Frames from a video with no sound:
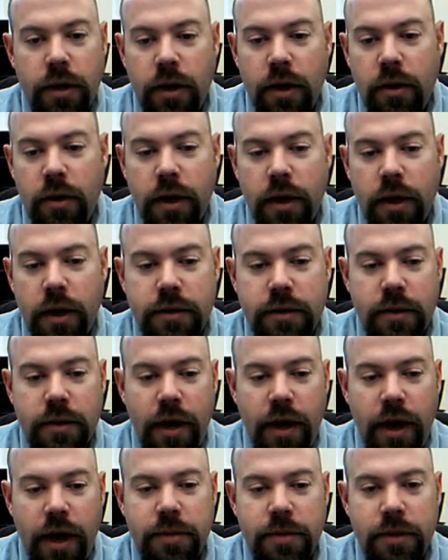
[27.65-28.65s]
You get all kinds of
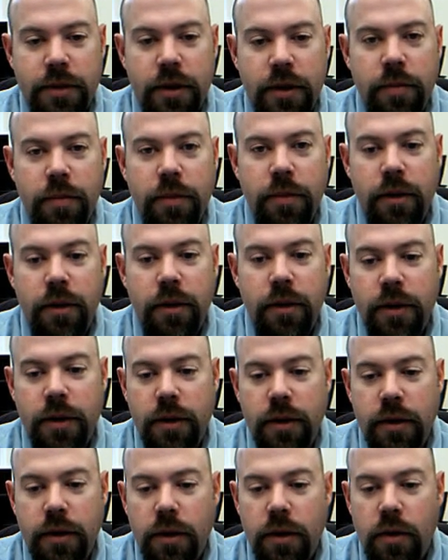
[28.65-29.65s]
tabs in here to play
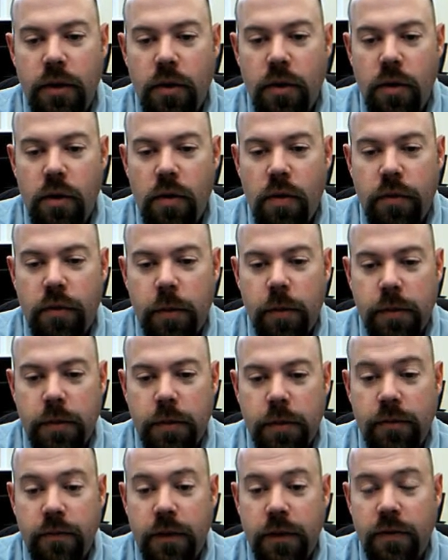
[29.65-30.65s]
with. For the
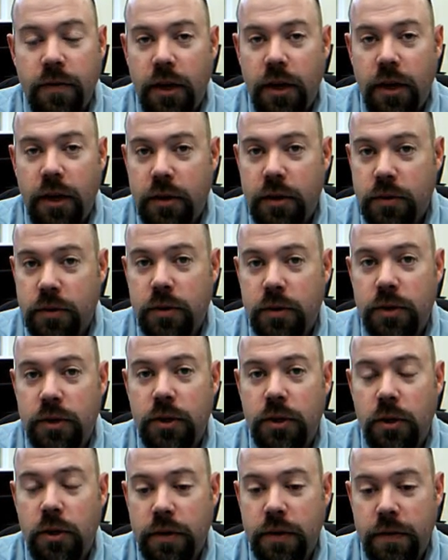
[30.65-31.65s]
purpose of this video, I just want to
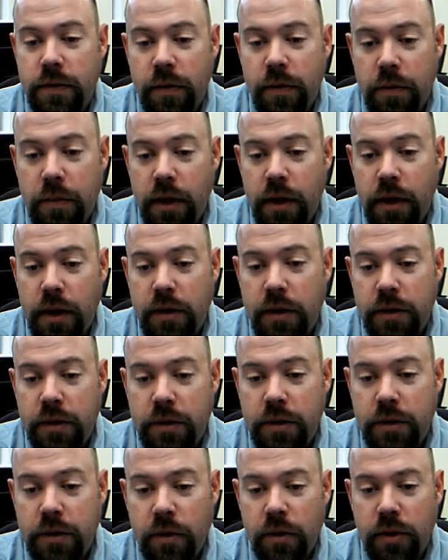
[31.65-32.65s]
show a list of
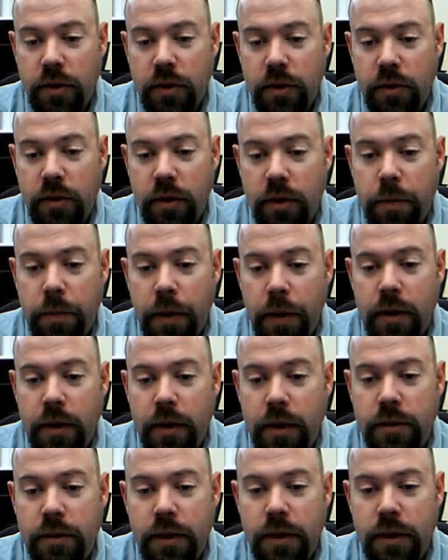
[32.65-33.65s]
competitors. So we're going to click on
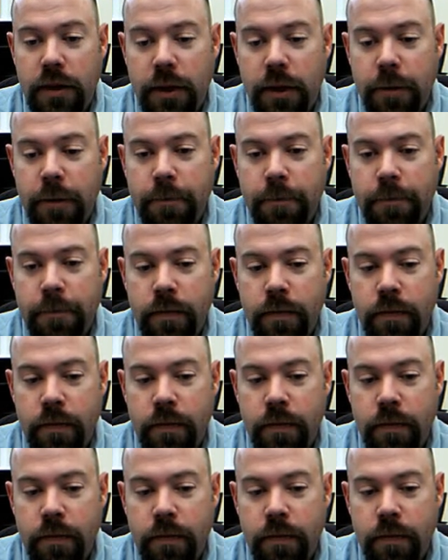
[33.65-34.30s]
competitors there.